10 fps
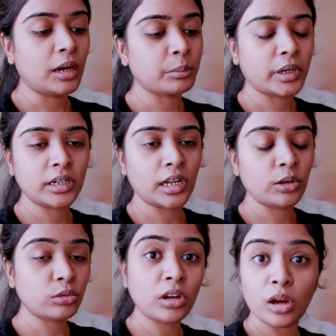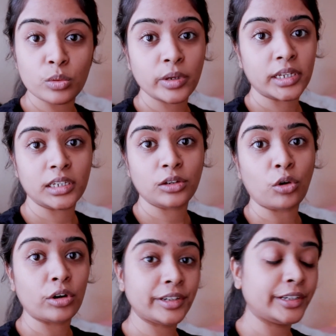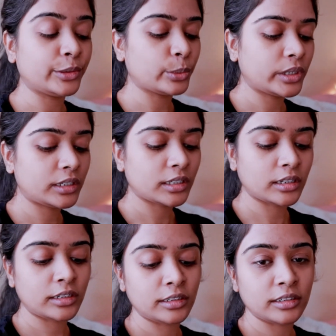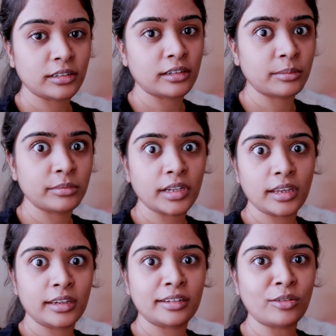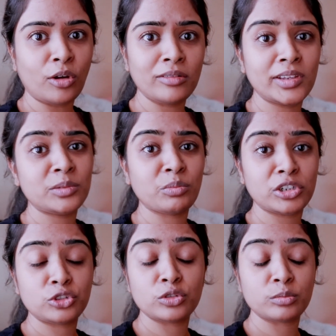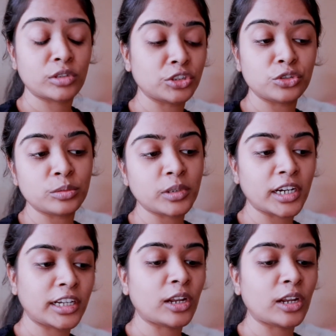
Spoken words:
but I don't know how I got into it, and I'm like always mushroom right